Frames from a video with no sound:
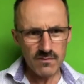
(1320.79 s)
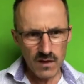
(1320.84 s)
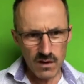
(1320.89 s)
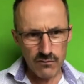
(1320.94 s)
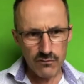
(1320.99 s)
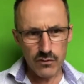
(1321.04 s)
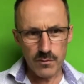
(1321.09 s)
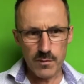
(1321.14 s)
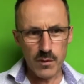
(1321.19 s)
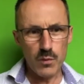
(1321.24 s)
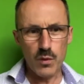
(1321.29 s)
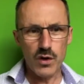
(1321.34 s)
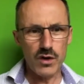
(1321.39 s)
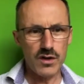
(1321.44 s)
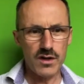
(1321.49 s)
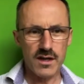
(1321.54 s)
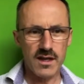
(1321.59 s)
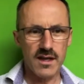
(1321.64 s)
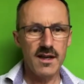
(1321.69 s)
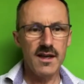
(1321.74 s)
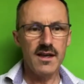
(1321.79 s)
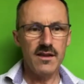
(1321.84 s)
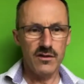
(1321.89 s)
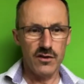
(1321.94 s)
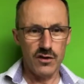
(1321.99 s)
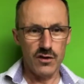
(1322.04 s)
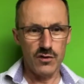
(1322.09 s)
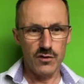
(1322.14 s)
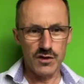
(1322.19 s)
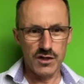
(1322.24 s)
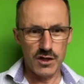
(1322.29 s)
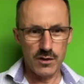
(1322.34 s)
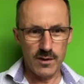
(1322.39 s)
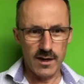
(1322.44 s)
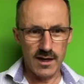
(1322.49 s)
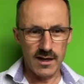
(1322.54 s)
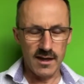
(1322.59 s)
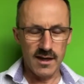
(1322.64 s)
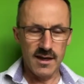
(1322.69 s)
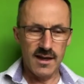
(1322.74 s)
from the work that you're
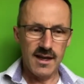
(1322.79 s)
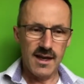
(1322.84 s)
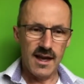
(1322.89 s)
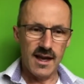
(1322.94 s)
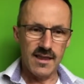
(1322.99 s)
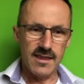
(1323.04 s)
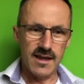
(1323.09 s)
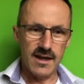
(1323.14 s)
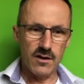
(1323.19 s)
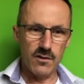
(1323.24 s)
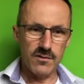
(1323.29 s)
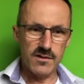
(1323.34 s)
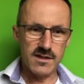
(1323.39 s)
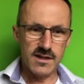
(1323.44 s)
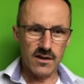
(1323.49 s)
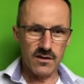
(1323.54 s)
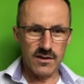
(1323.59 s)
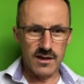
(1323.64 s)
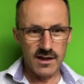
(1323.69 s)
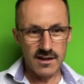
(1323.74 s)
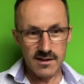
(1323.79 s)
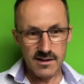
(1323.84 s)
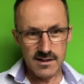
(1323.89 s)
doing. And then obviously on the other